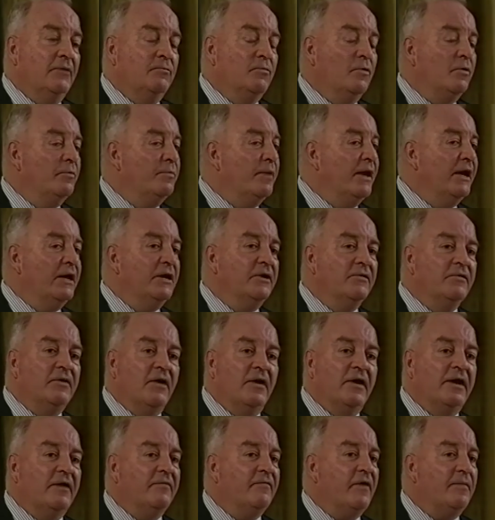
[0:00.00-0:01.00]
It would mean you've
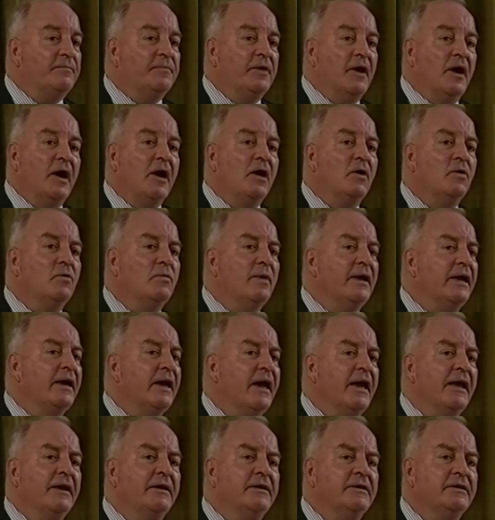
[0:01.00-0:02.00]
got to give up your whole
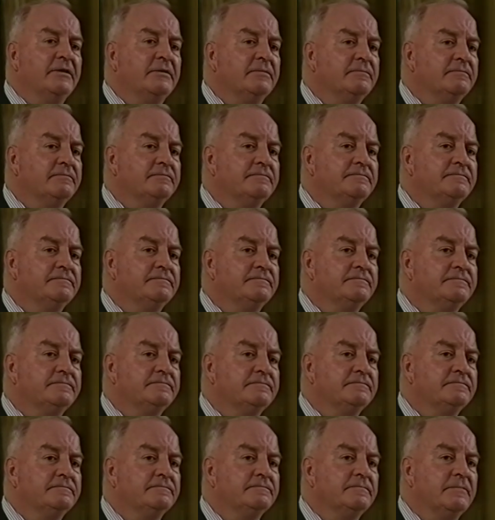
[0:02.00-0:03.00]
weekend.
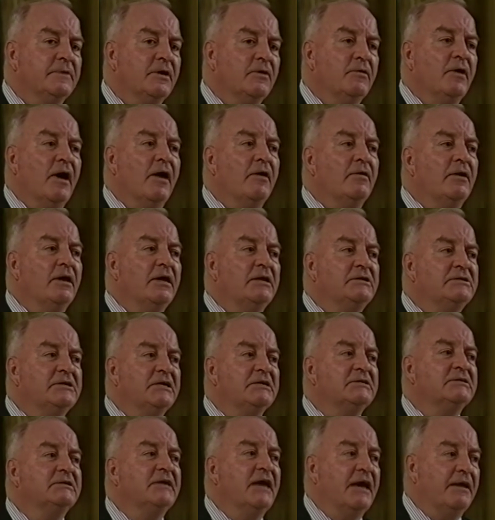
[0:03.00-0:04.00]
You'd only
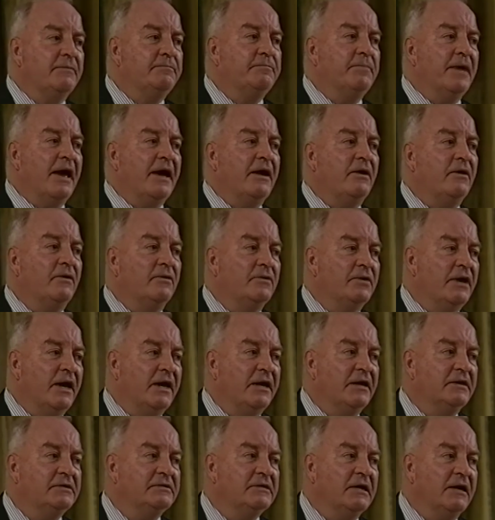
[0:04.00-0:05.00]
just get back on
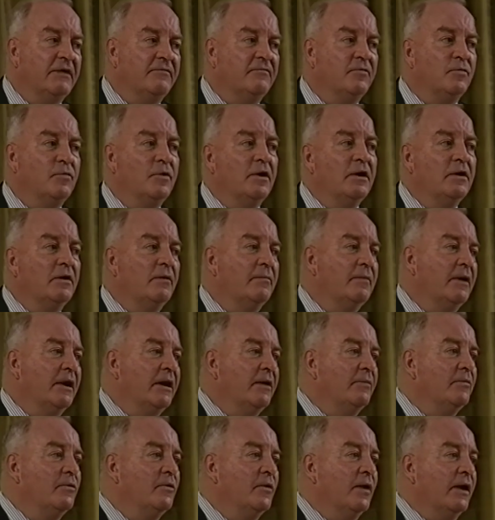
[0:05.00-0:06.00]
deck in time for work on
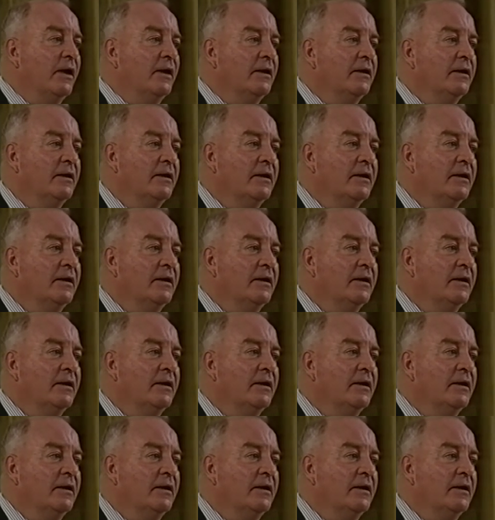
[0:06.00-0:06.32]
Monday morning.